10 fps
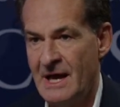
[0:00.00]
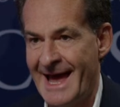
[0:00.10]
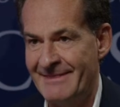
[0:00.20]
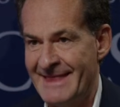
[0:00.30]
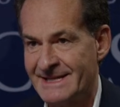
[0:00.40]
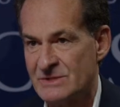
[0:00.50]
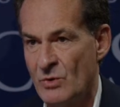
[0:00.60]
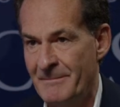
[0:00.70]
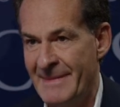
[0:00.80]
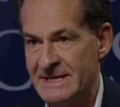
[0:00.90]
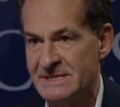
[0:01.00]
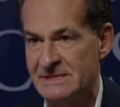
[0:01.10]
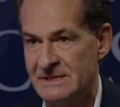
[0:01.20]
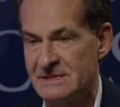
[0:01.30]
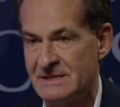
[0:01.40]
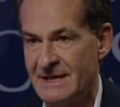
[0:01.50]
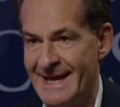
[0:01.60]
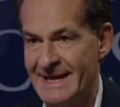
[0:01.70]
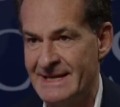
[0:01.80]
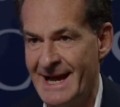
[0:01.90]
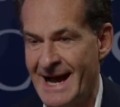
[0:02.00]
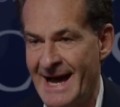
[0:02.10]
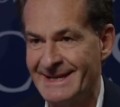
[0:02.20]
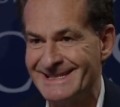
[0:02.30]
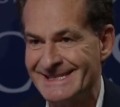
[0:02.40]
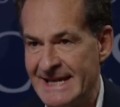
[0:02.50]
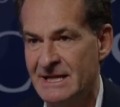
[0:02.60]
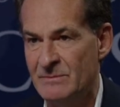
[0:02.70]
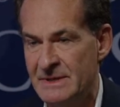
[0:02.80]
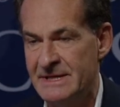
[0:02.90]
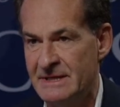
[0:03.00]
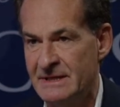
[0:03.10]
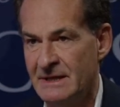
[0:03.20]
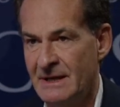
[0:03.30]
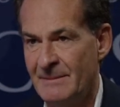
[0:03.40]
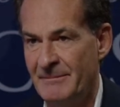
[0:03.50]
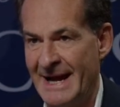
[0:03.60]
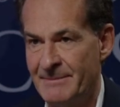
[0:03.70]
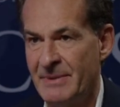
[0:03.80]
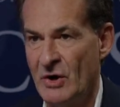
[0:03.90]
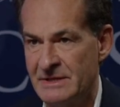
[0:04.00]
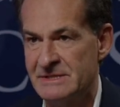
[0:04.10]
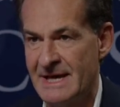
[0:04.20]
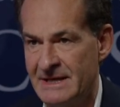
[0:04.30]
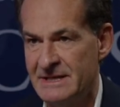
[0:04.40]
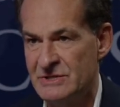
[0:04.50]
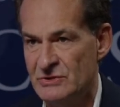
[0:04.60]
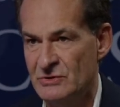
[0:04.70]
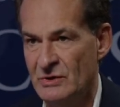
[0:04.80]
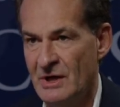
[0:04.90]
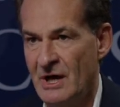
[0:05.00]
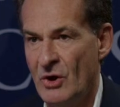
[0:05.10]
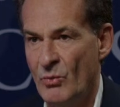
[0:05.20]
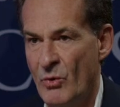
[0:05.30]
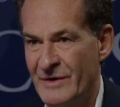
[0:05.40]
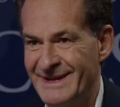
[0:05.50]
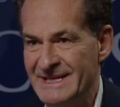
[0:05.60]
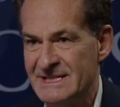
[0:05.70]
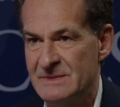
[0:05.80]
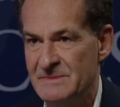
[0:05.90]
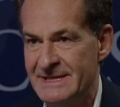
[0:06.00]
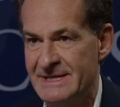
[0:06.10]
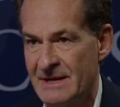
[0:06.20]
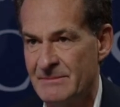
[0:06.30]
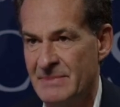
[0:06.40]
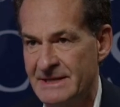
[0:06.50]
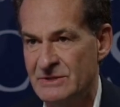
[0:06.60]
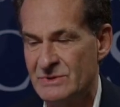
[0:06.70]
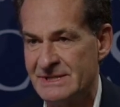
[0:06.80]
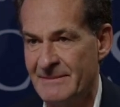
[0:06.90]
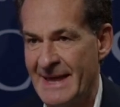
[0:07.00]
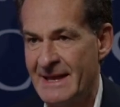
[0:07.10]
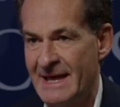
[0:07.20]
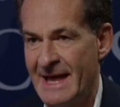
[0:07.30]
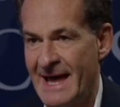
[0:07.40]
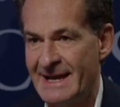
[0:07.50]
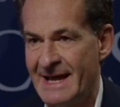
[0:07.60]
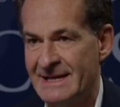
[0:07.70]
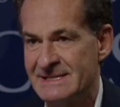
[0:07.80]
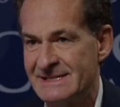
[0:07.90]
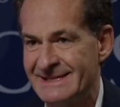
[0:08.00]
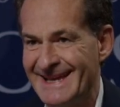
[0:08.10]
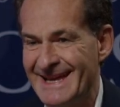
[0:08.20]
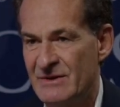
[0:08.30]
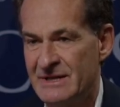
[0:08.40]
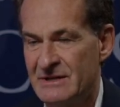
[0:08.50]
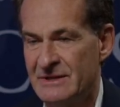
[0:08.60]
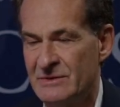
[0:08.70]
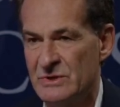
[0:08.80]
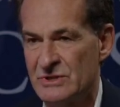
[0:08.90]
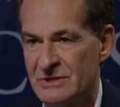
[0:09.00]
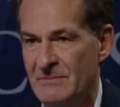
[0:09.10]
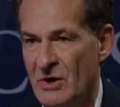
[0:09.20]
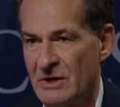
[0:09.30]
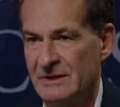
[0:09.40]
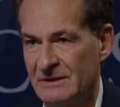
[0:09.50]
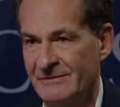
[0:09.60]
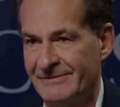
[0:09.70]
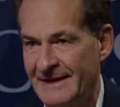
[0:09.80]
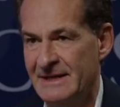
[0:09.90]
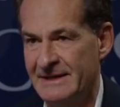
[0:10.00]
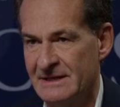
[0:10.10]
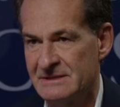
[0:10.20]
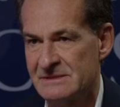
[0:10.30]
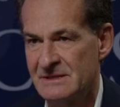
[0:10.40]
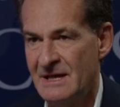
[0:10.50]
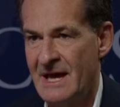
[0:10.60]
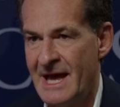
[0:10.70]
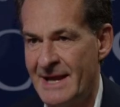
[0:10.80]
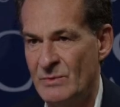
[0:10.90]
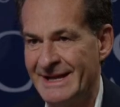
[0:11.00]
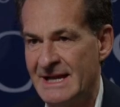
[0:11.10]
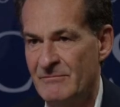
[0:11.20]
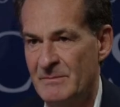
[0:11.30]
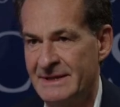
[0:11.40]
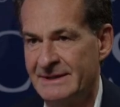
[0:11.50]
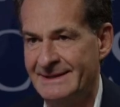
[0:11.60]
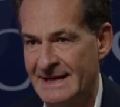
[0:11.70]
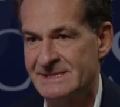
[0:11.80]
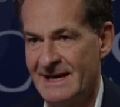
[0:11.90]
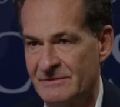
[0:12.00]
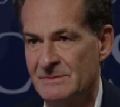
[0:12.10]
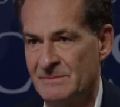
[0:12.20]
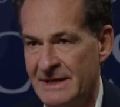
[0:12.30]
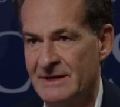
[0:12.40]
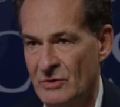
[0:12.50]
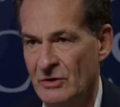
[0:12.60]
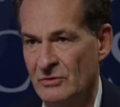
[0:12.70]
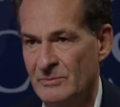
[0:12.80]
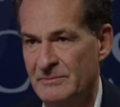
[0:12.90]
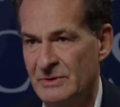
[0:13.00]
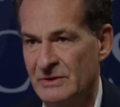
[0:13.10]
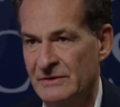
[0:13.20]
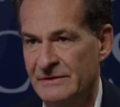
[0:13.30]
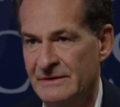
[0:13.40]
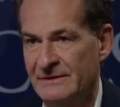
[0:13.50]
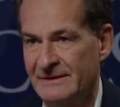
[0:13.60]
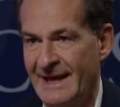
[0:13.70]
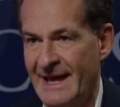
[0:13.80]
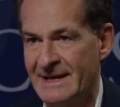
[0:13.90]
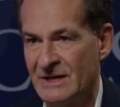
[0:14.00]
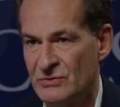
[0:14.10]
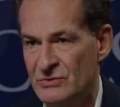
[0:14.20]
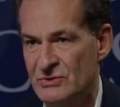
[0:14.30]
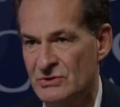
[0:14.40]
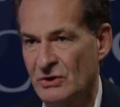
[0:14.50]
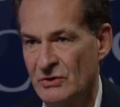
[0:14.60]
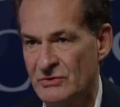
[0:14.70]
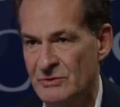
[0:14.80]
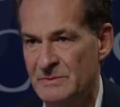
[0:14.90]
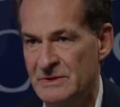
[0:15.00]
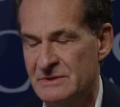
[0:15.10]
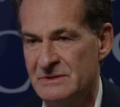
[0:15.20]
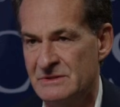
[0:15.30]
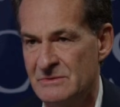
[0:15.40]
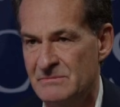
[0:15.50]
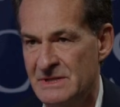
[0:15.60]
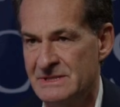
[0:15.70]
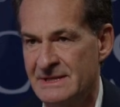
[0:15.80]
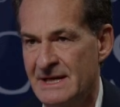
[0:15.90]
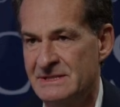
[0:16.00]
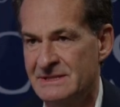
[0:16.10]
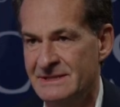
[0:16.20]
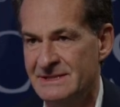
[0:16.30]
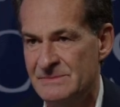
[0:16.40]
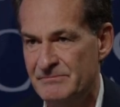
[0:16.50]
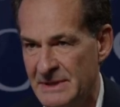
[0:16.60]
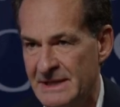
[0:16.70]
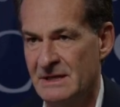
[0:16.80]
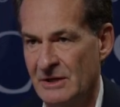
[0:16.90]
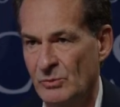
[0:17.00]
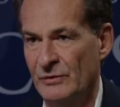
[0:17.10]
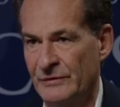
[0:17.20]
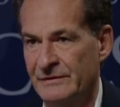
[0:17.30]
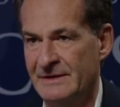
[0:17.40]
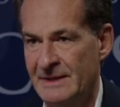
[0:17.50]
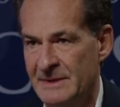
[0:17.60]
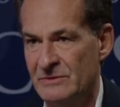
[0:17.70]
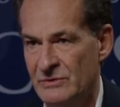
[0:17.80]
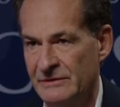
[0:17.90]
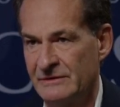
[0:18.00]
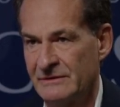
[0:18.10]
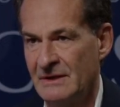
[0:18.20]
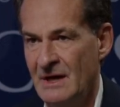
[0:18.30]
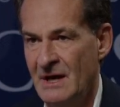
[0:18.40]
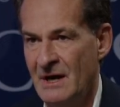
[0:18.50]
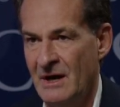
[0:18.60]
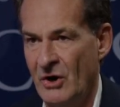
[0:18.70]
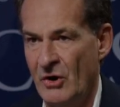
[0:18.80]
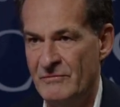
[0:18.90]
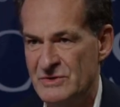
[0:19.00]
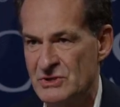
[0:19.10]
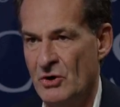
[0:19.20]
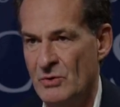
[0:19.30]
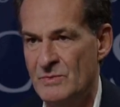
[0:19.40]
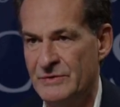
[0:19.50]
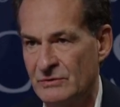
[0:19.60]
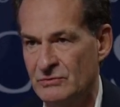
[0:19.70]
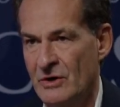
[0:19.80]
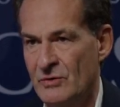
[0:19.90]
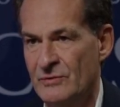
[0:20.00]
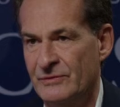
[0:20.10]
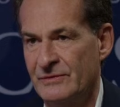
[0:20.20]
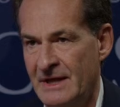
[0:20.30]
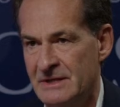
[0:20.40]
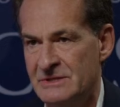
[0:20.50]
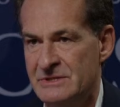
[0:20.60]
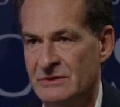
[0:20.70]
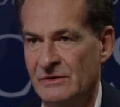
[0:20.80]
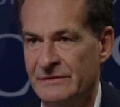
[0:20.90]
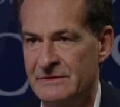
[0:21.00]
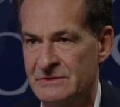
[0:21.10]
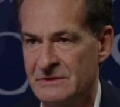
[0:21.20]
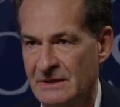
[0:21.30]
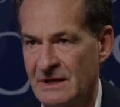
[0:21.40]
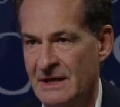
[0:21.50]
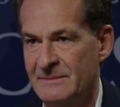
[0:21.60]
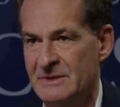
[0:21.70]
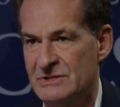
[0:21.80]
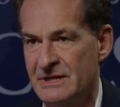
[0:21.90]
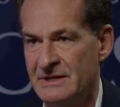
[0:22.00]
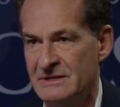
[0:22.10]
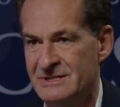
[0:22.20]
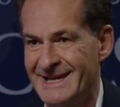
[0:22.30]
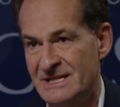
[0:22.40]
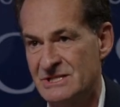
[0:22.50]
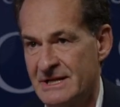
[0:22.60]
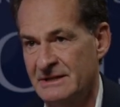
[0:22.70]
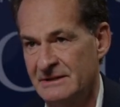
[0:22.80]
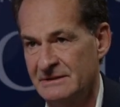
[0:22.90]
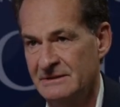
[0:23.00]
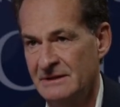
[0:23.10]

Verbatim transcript: And that's what makes it a unassailably bipartisan issue. What needs to be done by US government, and it's an area in which the markets are failing us and where government does have to play a role because it's a crucial contributor to mitigating these big global systemic risks of jobs, growth, energy transition, climate change, and China.